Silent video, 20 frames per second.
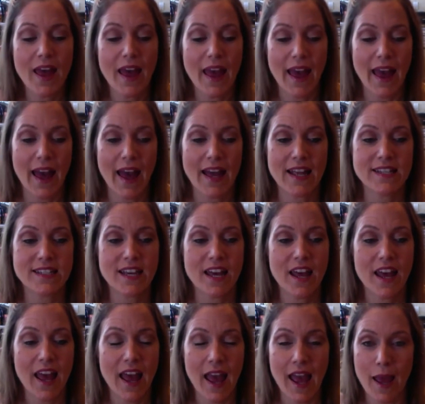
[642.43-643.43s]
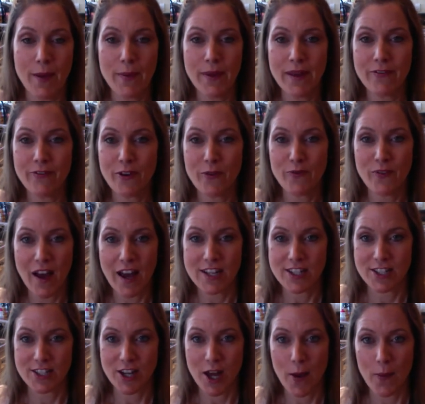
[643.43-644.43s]
and Amy from
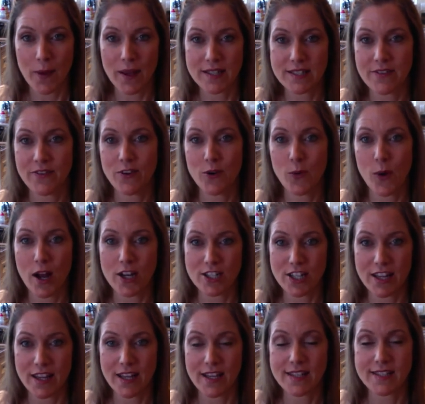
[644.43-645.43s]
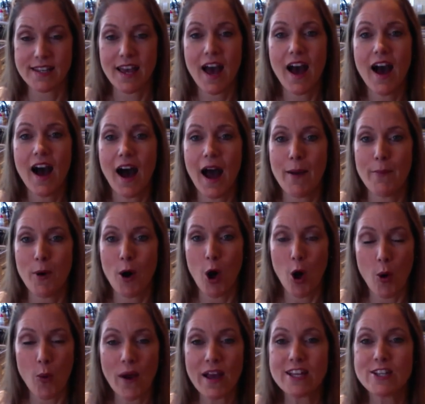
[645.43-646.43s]
Fashion Toppings, if you're watching this, I'm
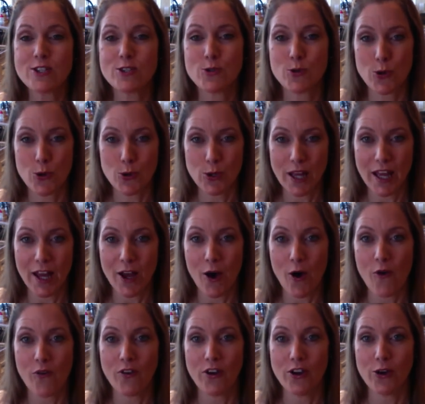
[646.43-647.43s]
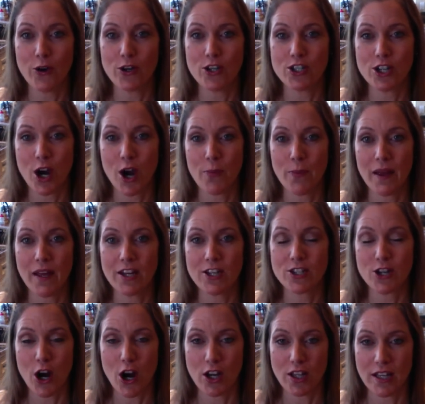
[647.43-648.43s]
always drooling over your Charming
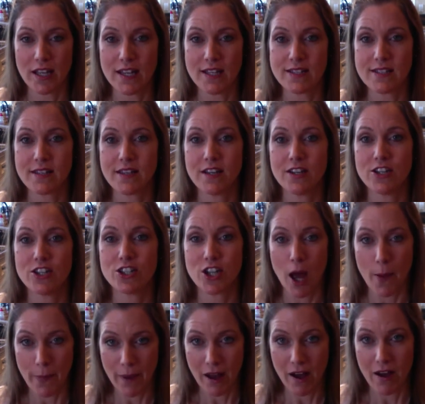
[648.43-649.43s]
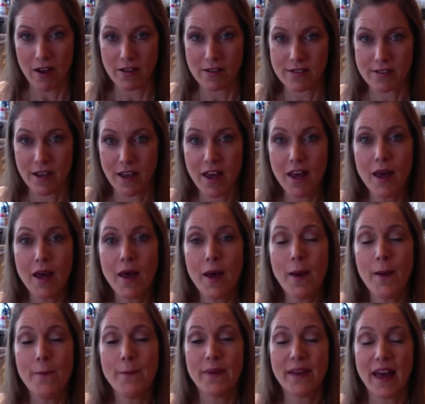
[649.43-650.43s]
Charlie's shopping hauls
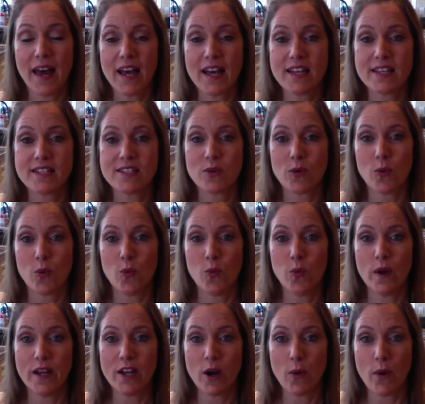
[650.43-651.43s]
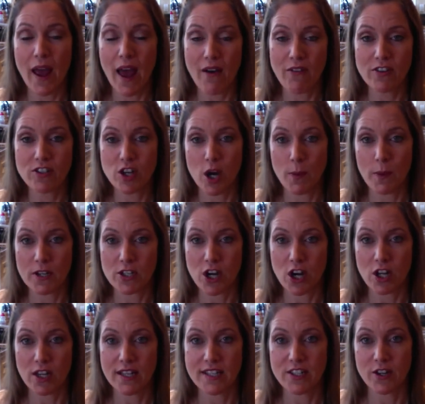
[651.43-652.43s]
because we don't have a Charming
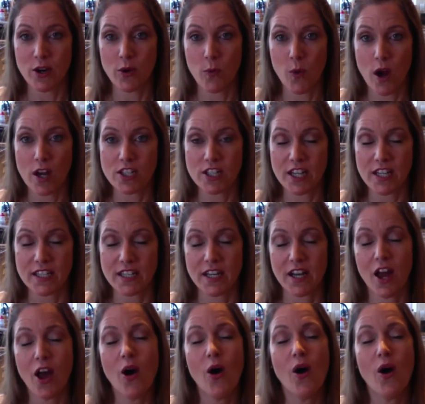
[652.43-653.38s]
Charlie's here in Washington.